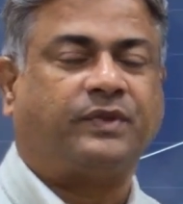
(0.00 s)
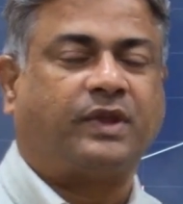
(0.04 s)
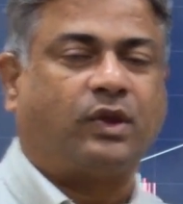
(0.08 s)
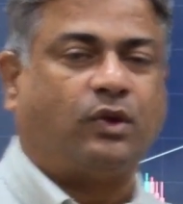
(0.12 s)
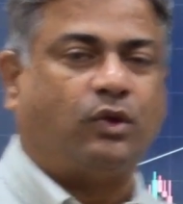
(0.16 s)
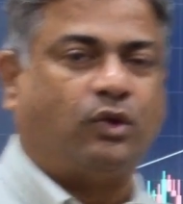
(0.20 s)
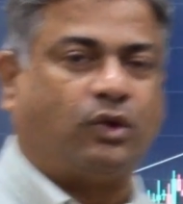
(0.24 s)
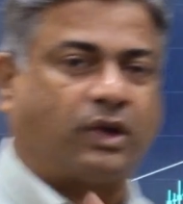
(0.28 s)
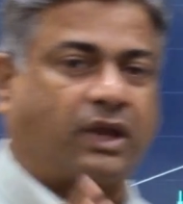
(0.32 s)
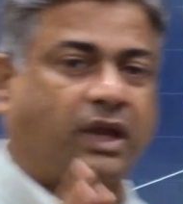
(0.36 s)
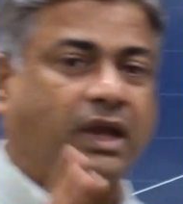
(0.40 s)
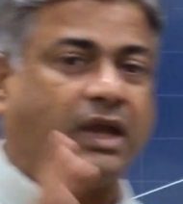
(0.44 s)

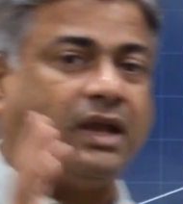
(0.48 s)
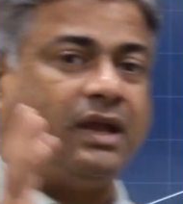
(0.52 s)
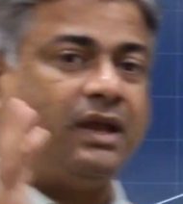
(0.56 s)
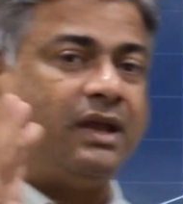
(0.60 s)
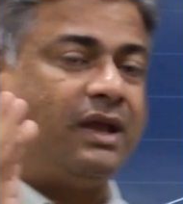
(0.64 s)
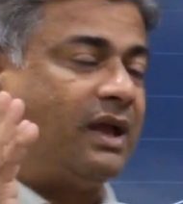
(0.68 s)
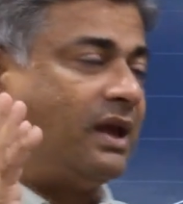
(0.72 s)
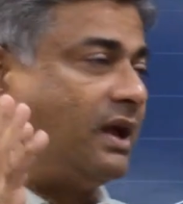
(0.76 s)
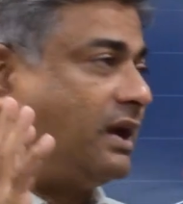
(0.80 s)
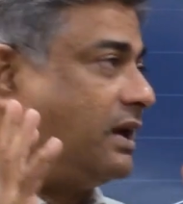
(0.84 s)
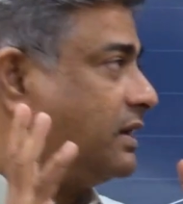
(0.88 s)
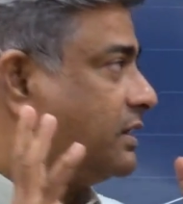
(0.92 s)
Okay,
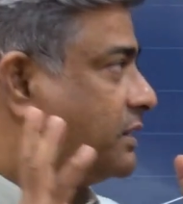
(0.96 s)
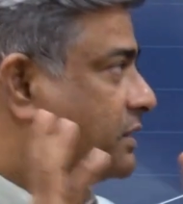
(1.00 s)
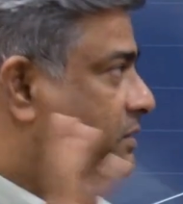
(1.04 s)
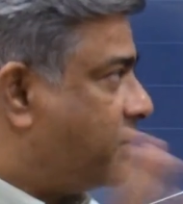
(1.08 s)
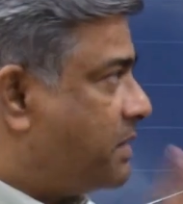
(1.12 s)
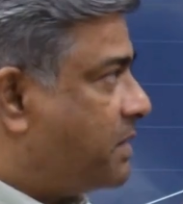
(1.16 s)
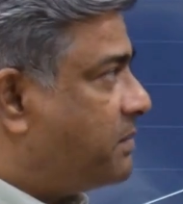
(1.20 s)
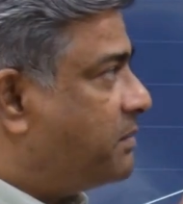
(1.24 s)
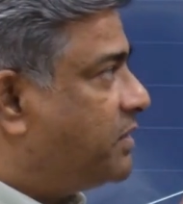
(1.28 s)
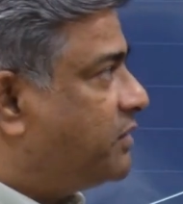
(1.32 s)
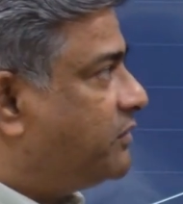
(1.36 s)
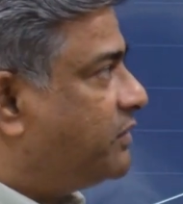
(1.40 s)

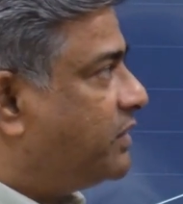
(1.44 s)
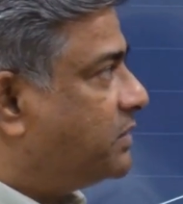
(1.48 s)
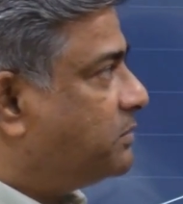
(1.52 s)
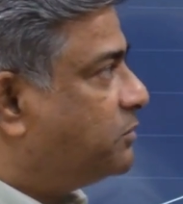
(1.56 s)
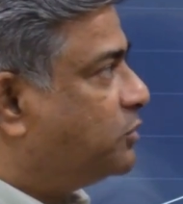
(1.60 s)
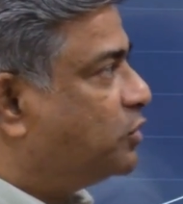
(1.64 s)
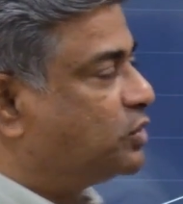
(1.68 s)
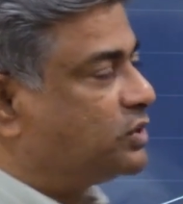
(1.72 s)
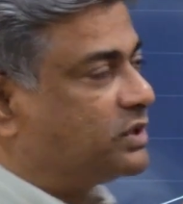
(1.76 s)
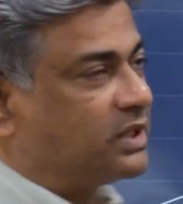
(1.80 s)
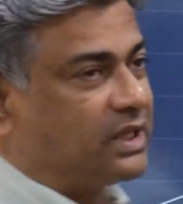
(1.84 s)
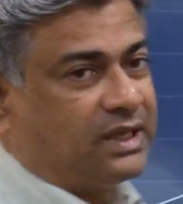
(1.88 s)
remember one
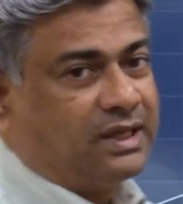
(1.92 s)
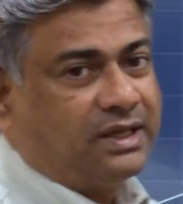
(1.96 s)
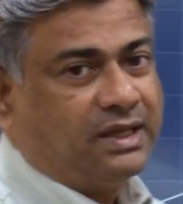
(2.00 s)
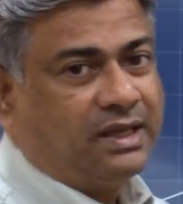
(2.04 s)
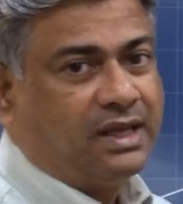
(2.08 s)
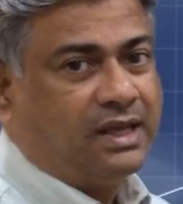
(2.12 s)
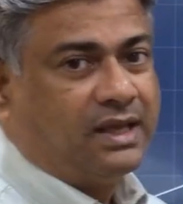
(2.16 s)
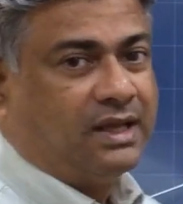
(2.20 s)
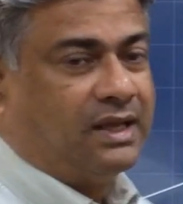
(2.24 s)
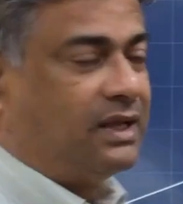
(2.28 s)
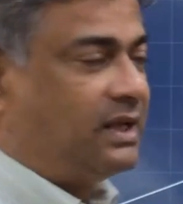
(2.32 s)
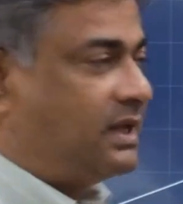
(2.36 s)
more thing,
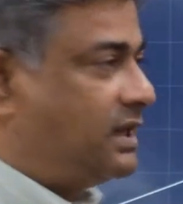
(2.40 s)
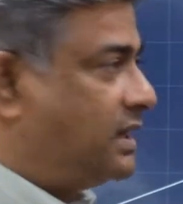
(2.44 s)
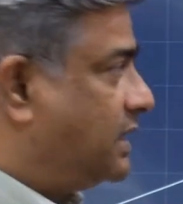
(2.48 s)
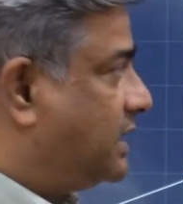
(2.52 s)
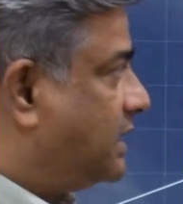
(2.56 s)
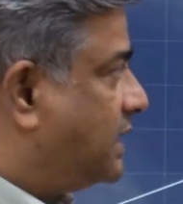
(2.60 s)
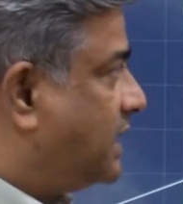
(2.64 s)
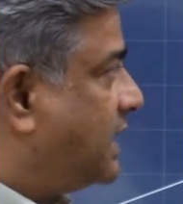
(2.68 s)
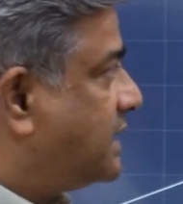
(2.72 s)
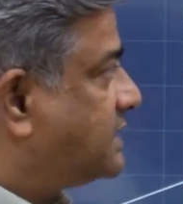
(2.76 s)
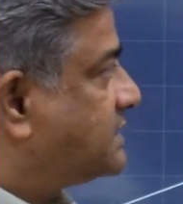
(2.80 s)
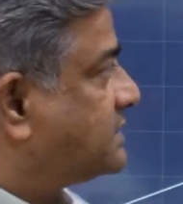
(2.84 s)

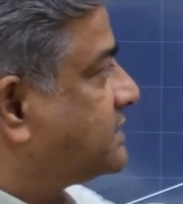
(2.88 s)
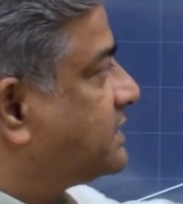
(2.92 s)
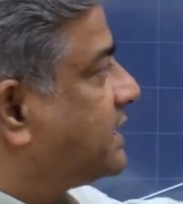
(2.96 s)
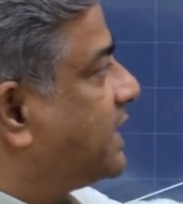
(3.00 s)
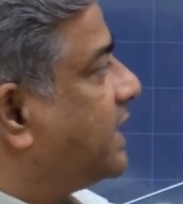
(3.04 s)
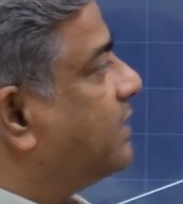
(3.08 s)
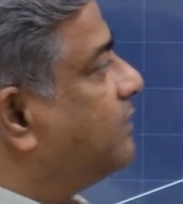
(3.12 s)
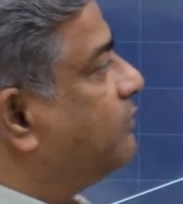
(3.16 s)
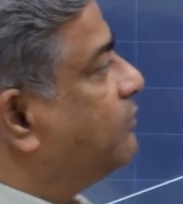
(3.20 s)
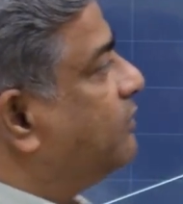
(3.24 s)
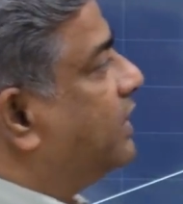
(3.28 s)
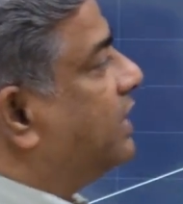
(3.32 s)
last
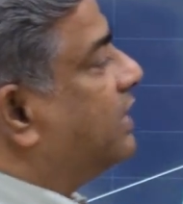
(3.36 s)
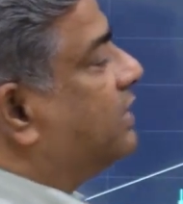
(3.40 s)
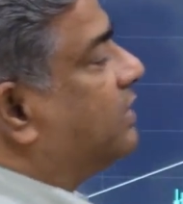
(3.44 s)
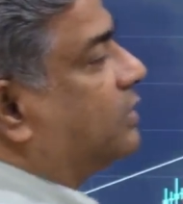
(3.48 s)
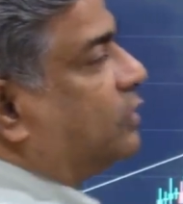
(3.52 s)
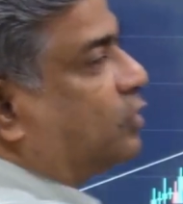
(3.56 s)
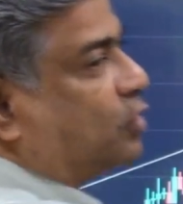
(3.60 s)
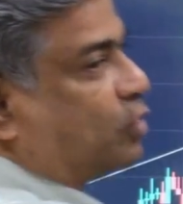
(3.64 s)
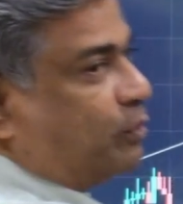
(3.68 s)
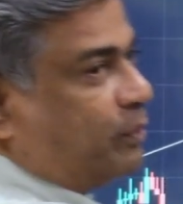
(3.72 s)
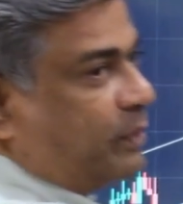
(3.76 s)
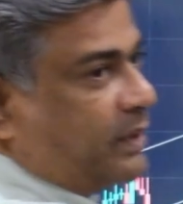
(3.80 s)
time when
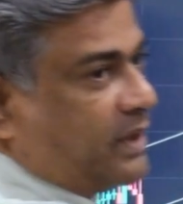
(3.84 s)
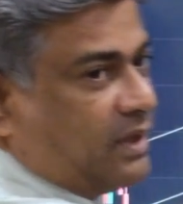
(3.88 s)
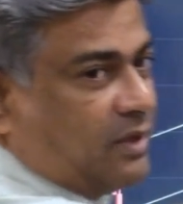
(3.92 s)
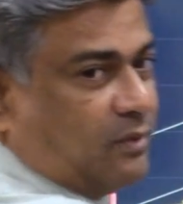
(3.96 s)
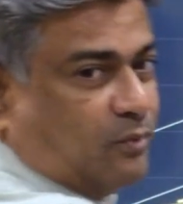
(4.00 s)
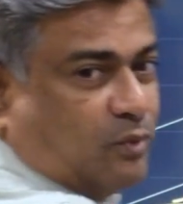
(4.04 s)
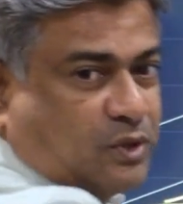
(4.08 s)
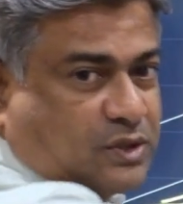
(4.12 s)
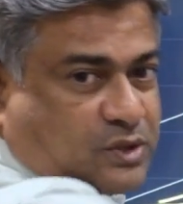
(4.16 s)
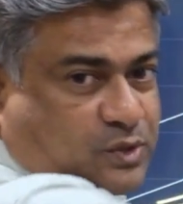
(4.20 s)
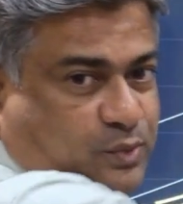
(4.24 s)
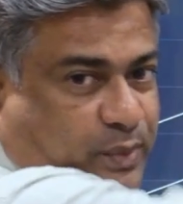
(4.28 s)
rupee
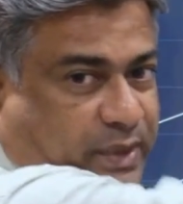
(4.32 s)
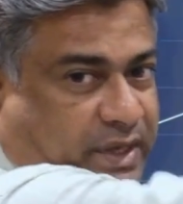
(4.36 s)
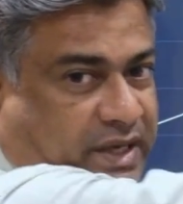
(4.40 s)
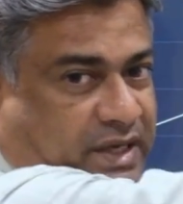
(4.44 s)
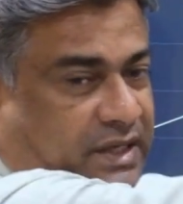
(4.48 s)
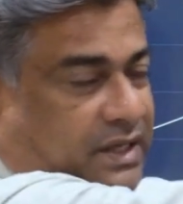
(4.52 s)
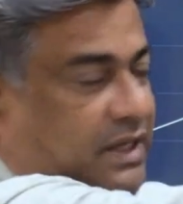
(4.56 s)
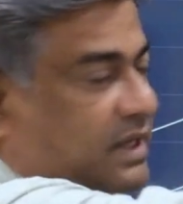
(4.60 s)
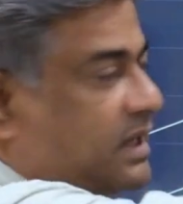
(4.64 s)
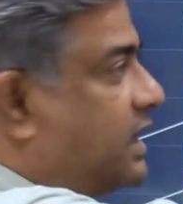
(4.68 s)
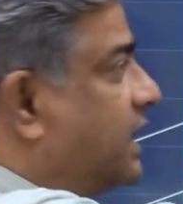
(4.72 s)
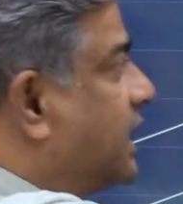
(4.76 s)
was
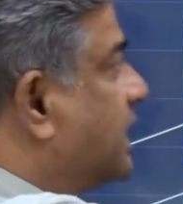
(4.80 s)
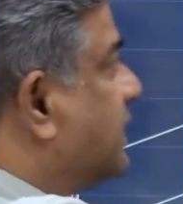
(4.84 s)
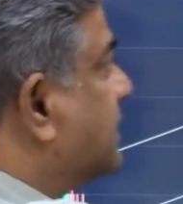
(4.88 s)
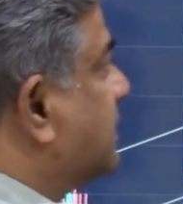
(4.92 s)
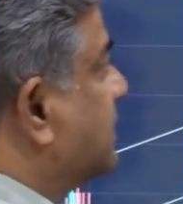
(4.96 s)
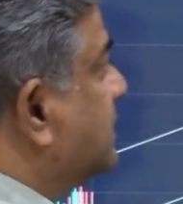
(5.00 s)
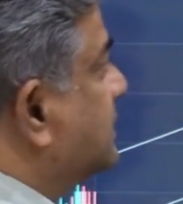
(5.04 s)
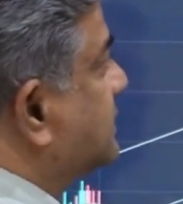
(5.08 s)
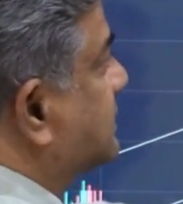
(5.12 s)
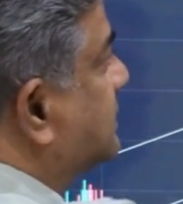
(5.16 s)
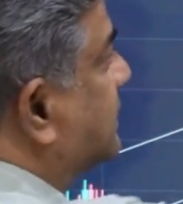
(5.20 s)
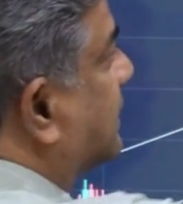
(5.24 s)
weakening like
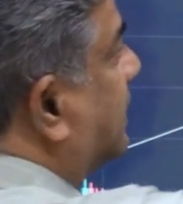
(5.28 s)
this,